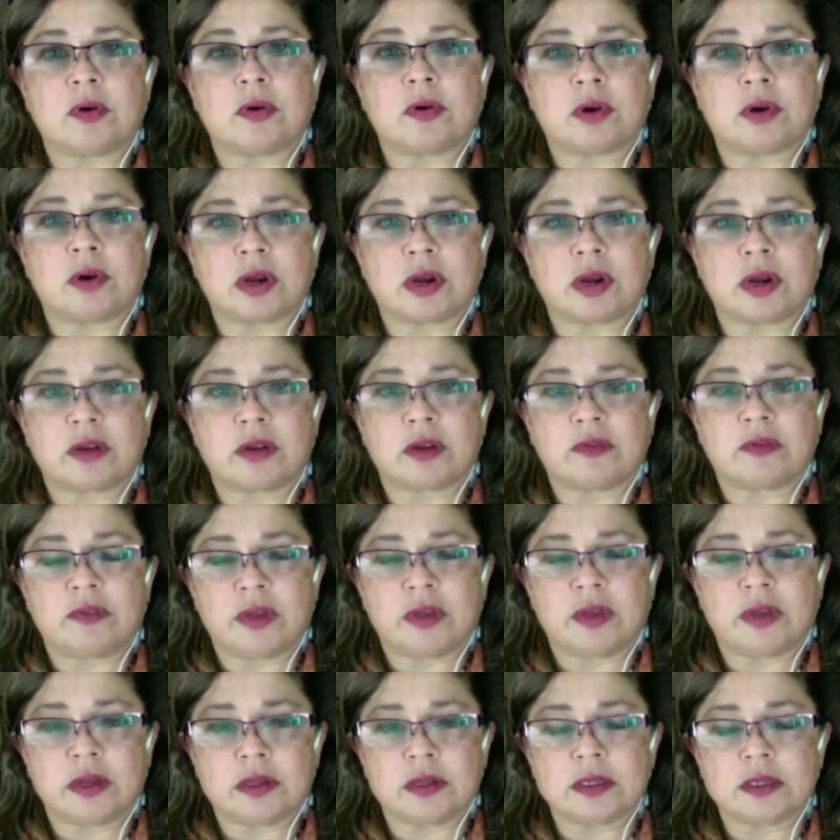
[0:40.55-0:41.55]
auric
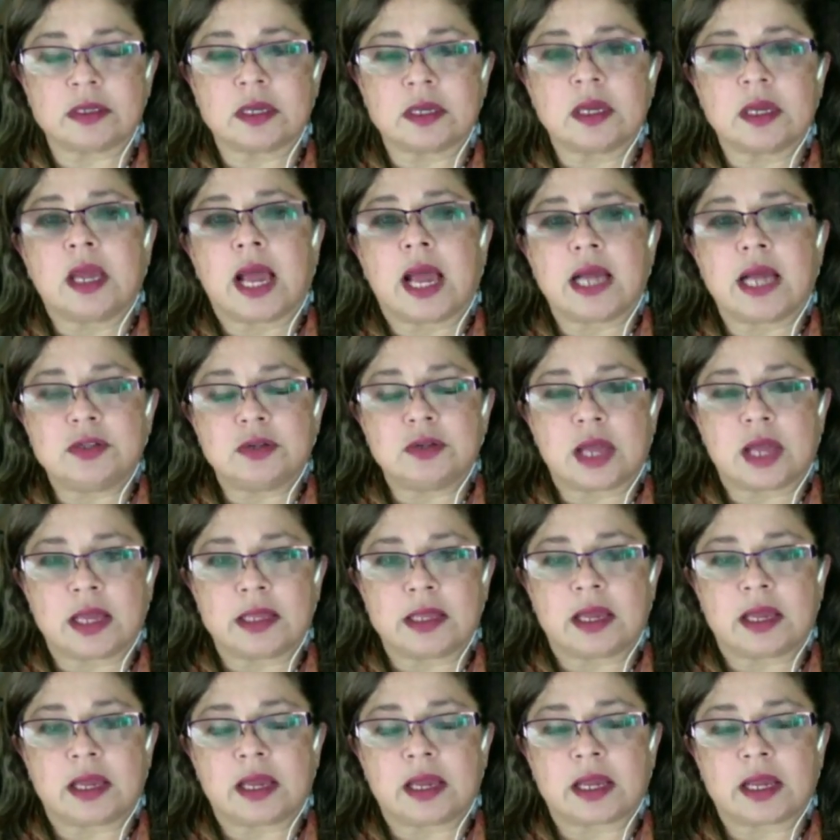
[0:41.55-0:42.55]
field as you're
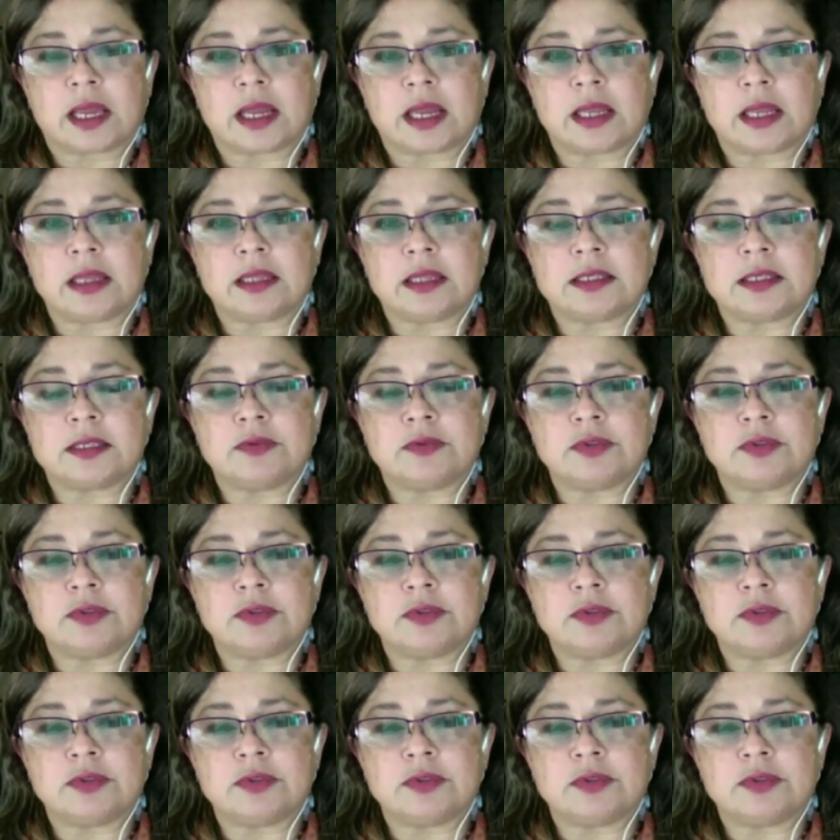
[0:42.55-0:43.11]
lying there